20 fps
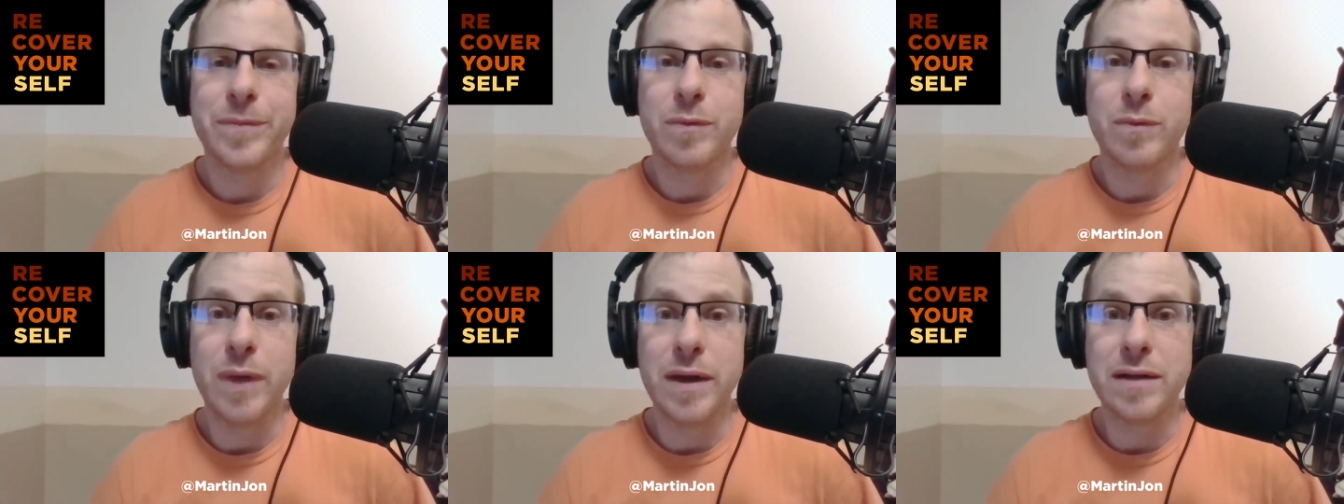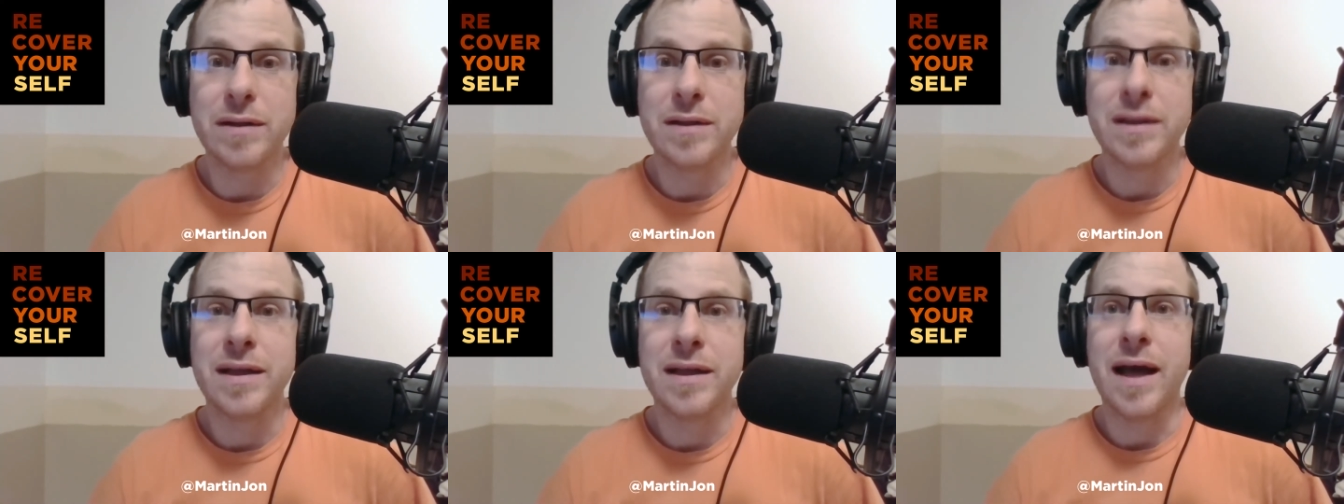
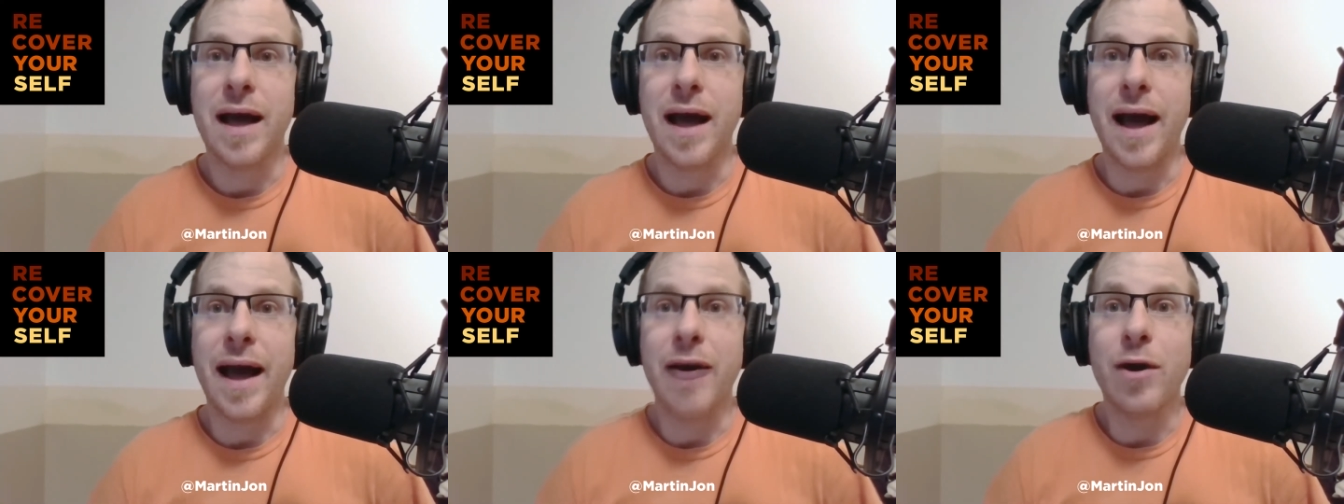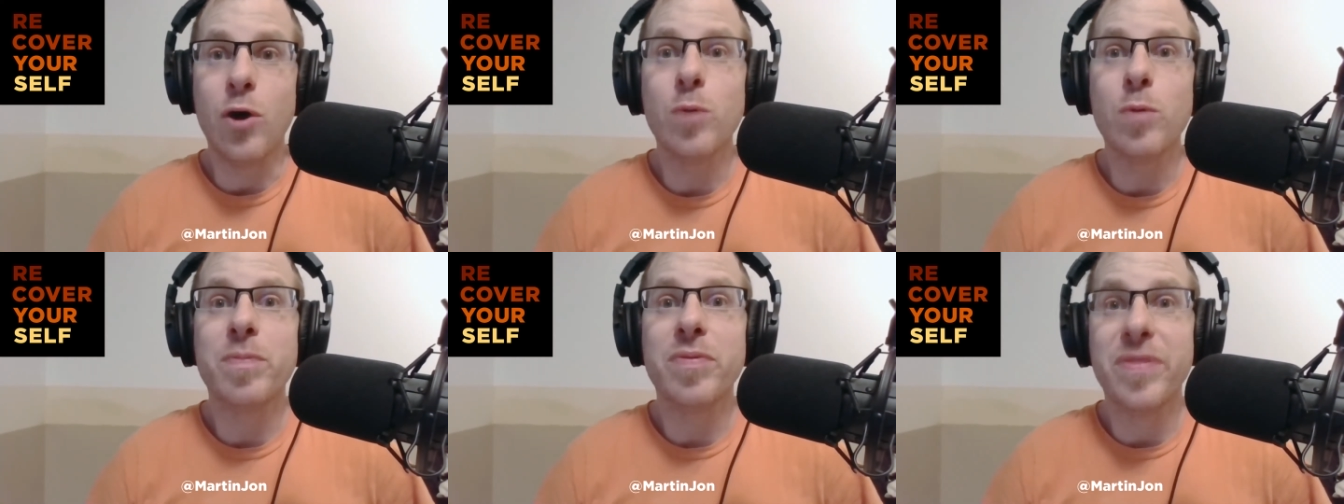Well, I
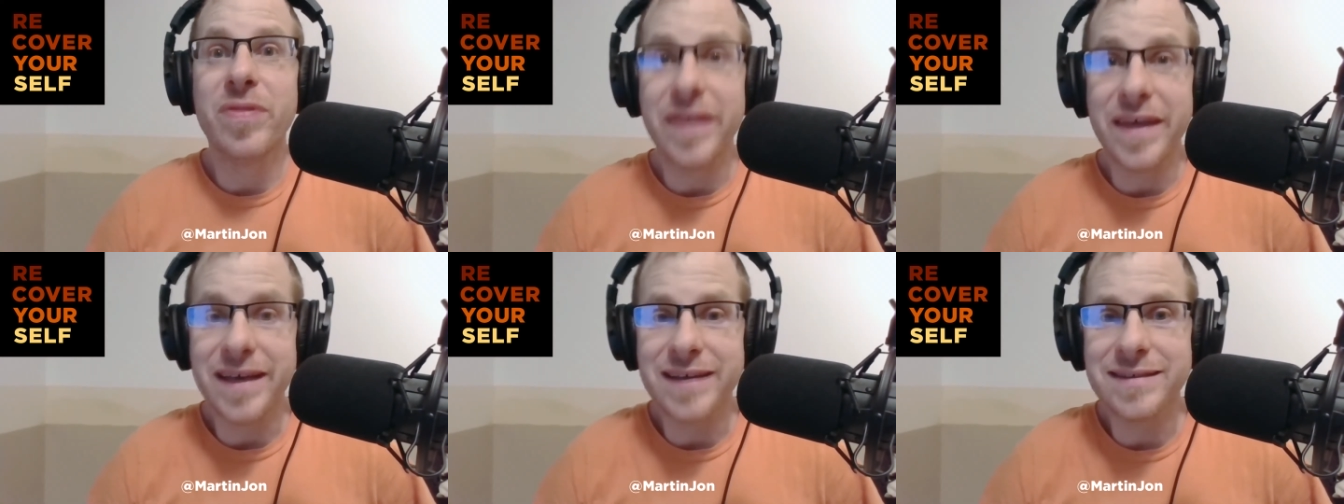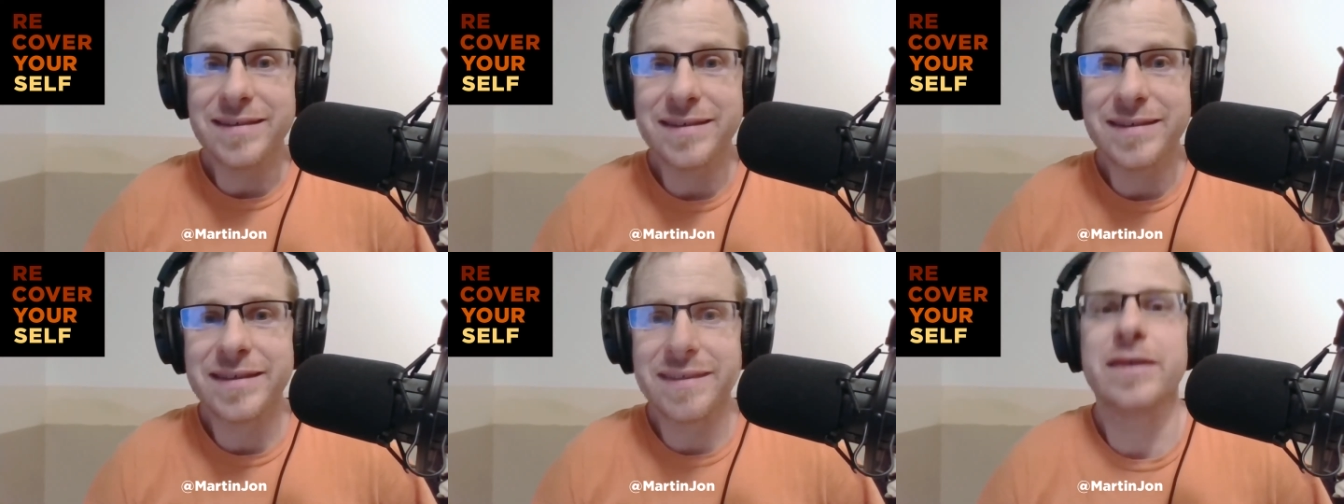hope
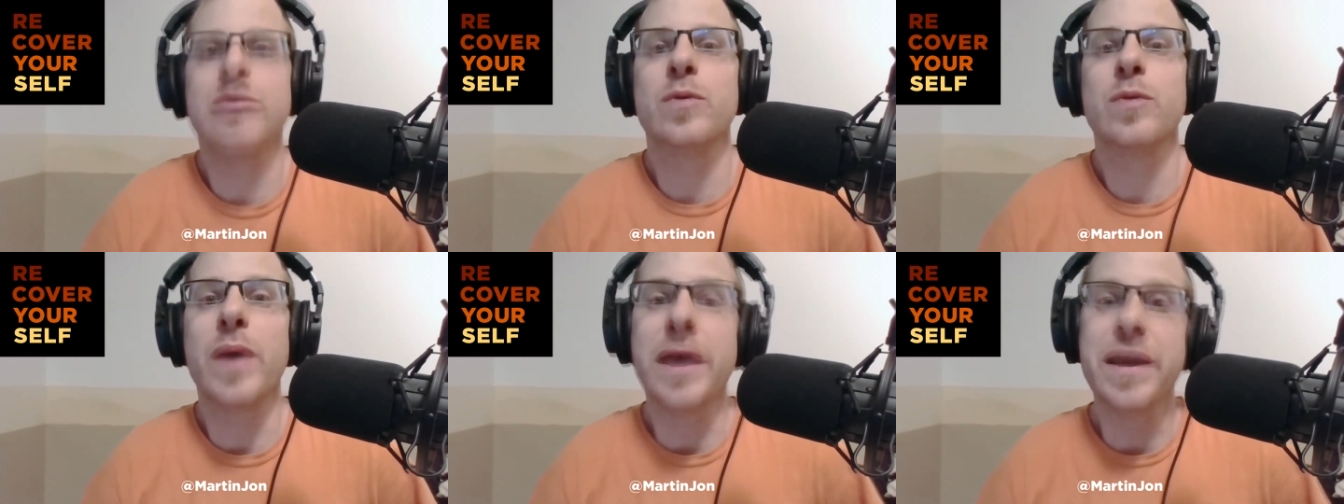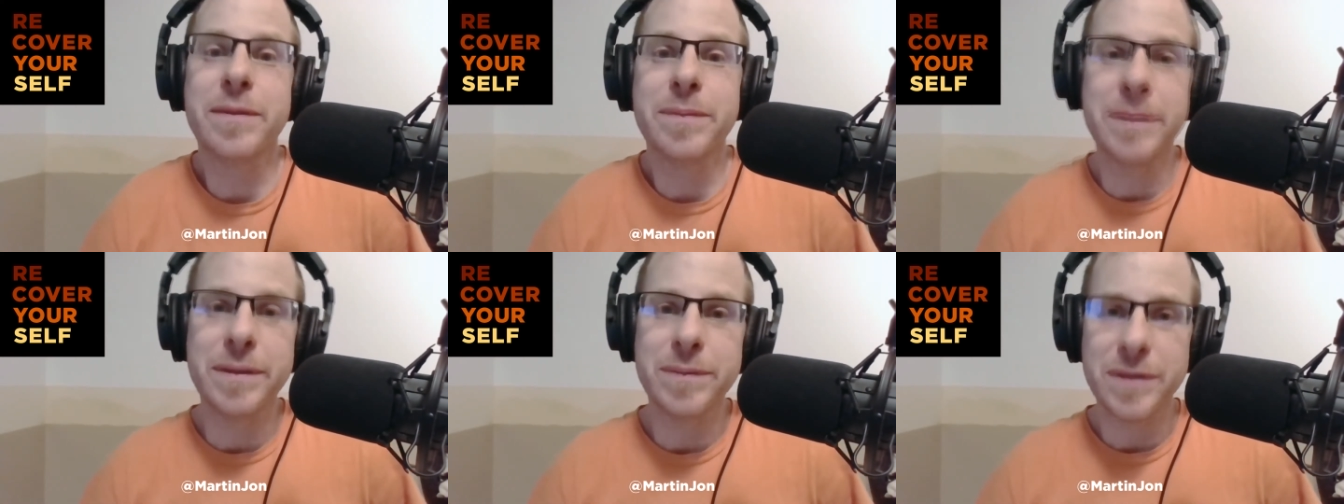this can
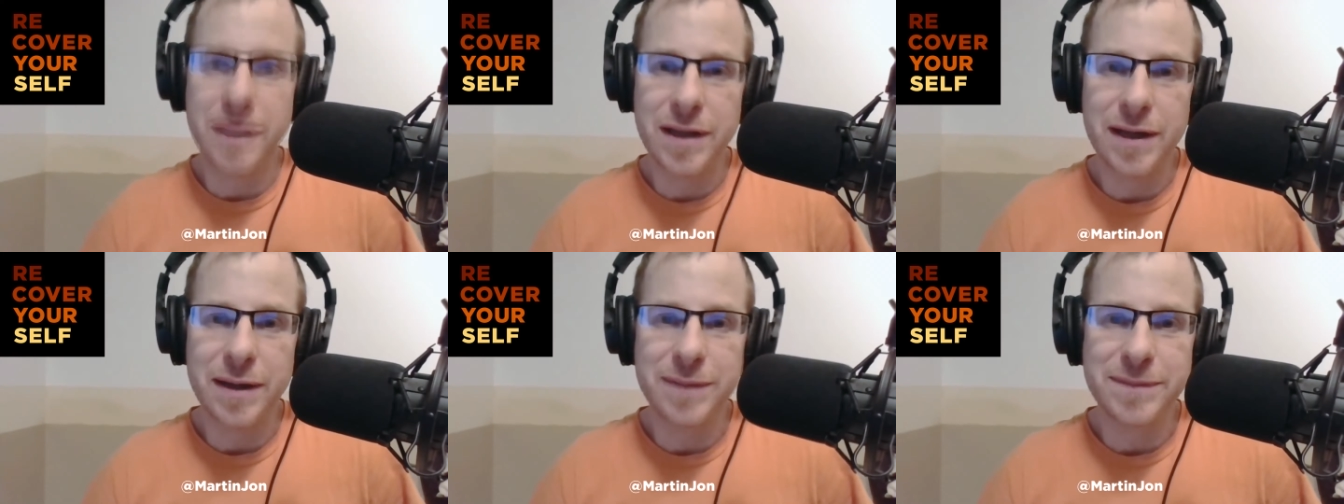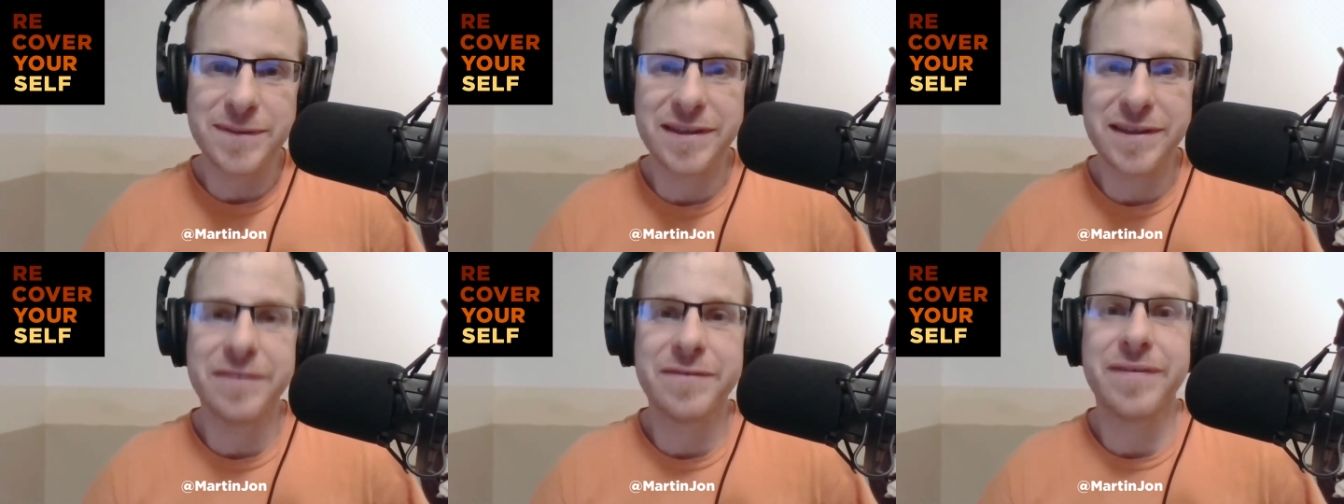wake people
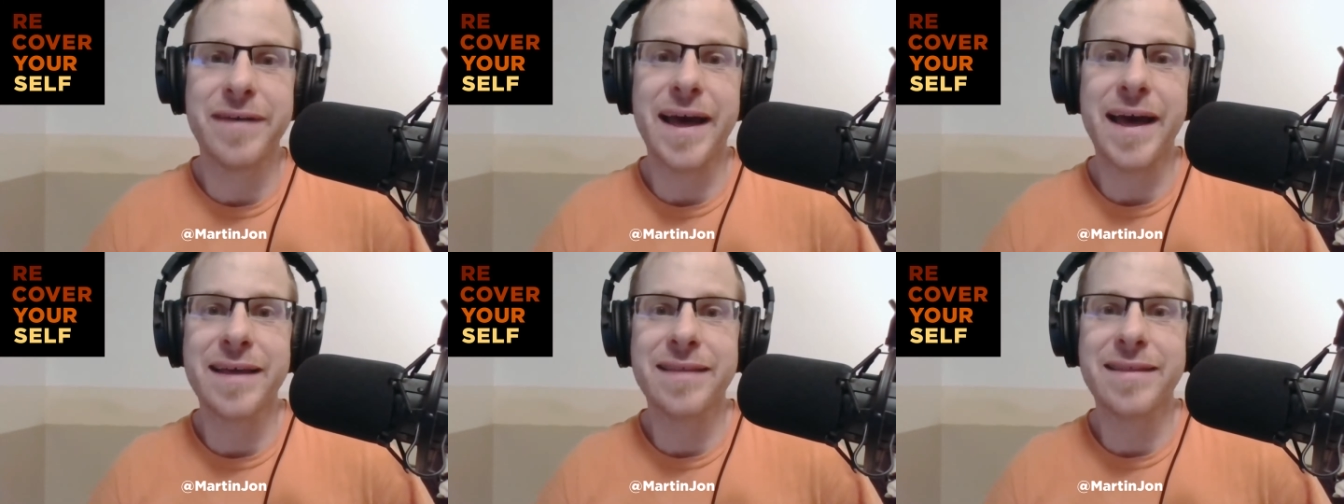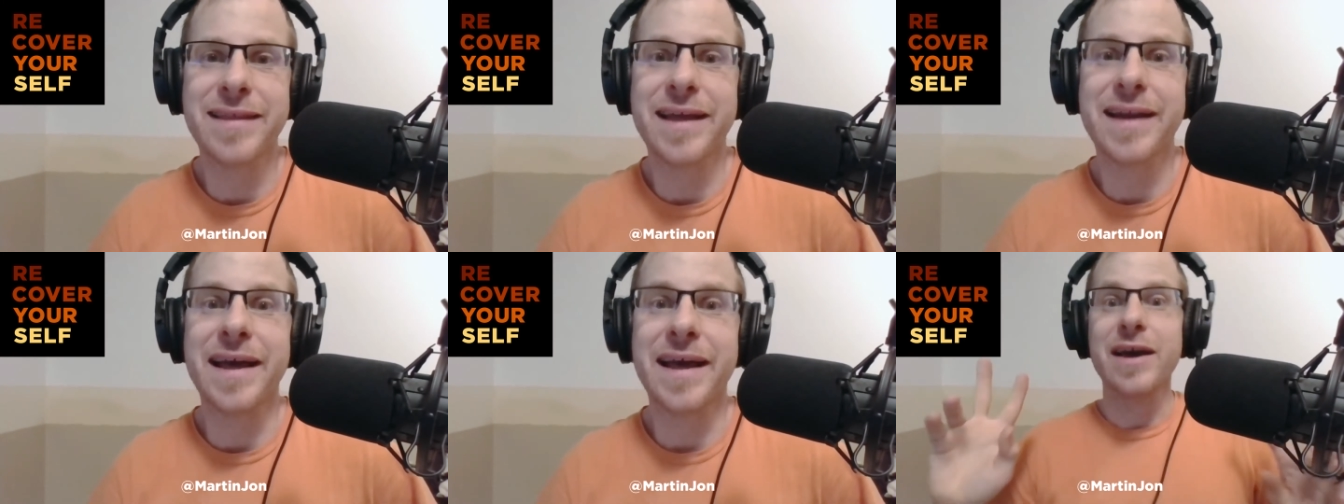up to the
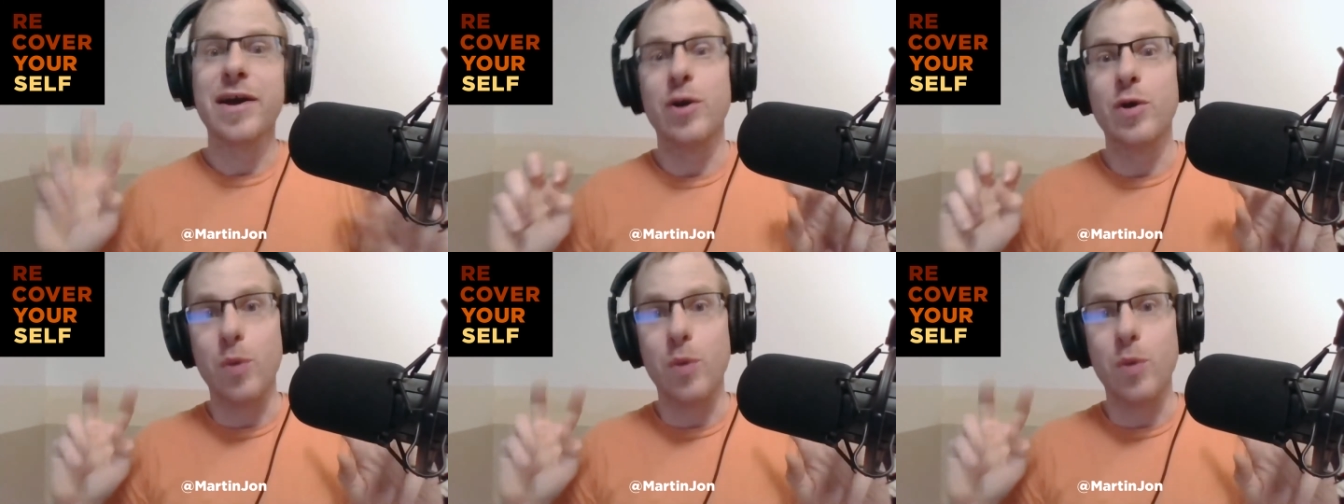fact that